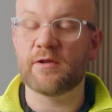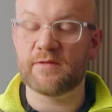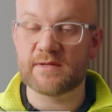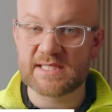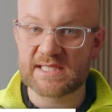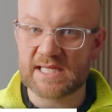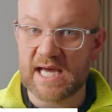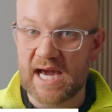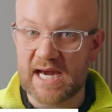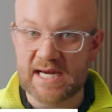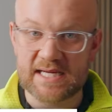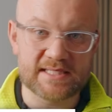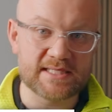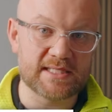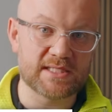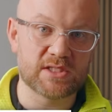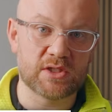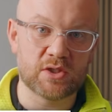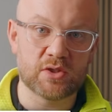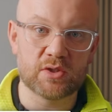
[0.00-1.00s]
do the
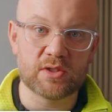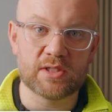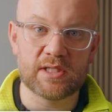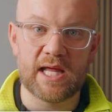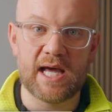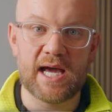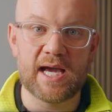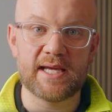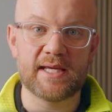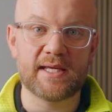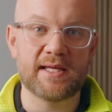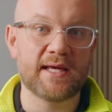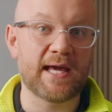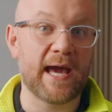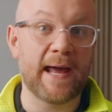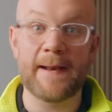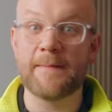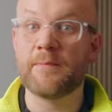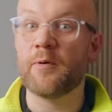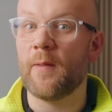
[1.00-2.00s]
sizes look like?
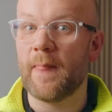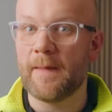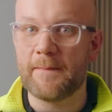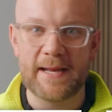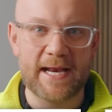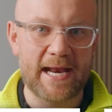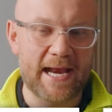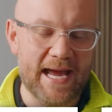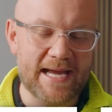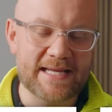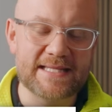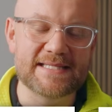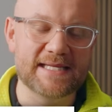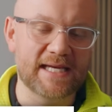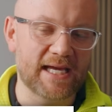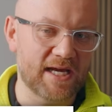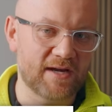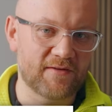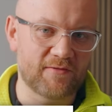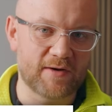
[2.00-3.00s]
Can I put them in an
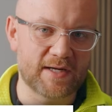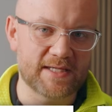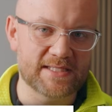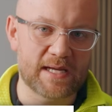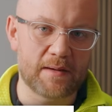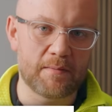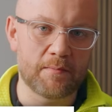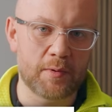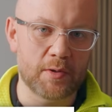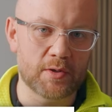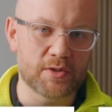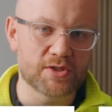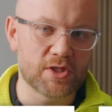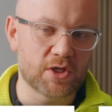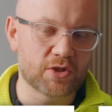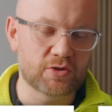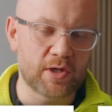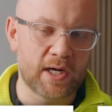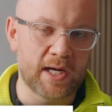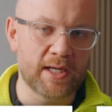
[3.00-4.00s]
attic, for example? So
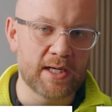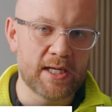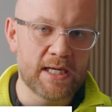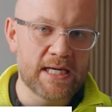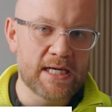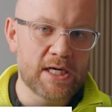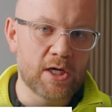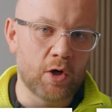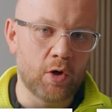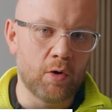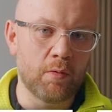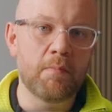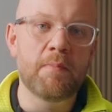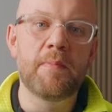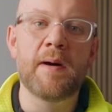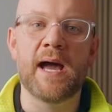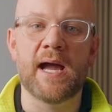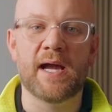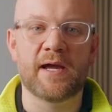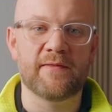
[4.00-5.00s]
I'll try and
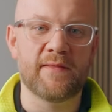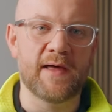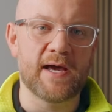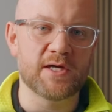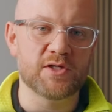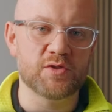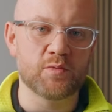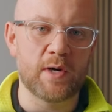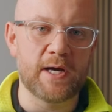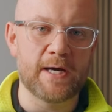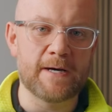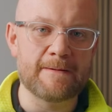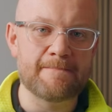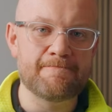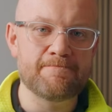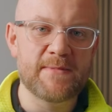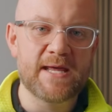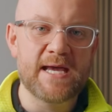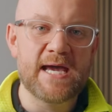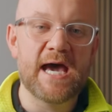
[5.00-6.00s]
unpack that as well.
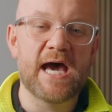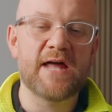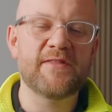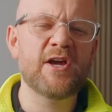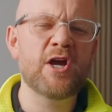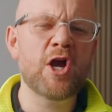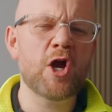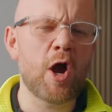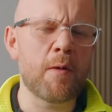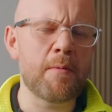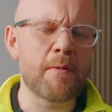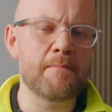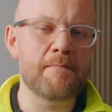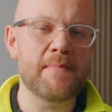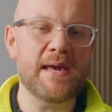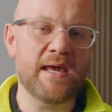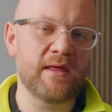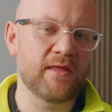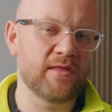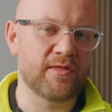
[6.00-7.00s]
I think a common
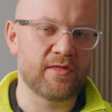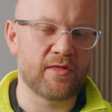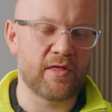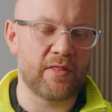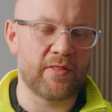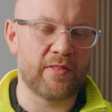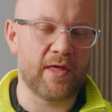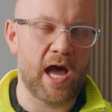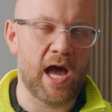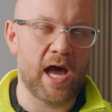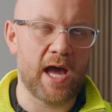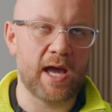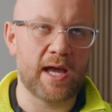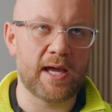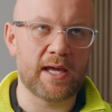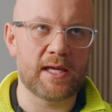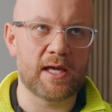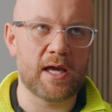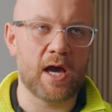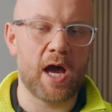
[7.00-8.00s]
myth that
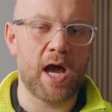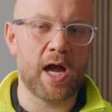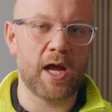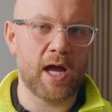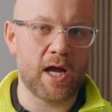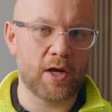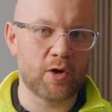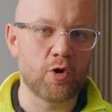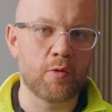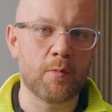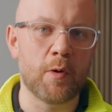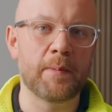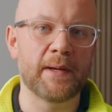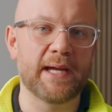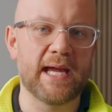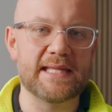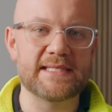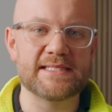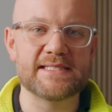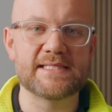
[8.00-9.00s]
I come up
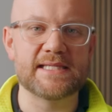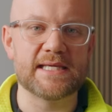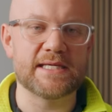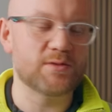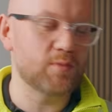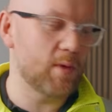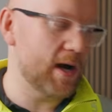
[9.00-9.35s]
against is